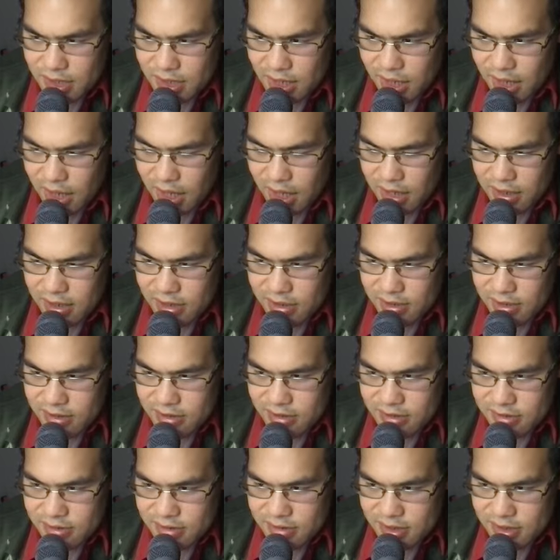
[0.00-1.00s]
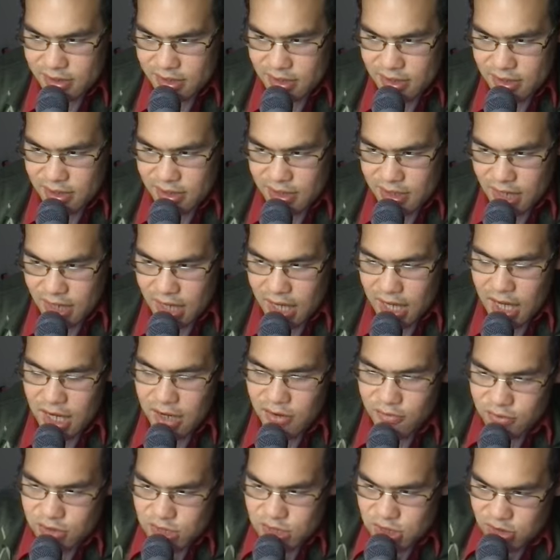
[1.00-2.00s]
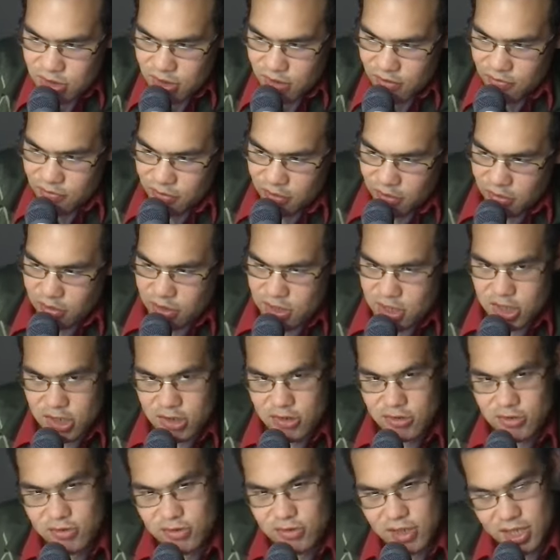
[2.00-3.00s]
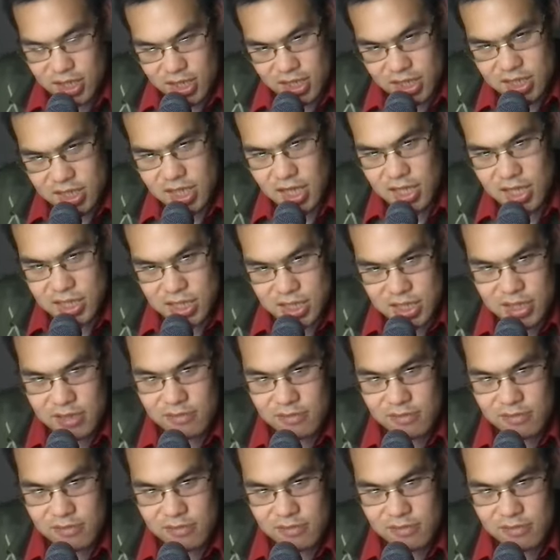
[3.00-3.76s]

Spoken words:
and I kind of was looking forward to like this hustle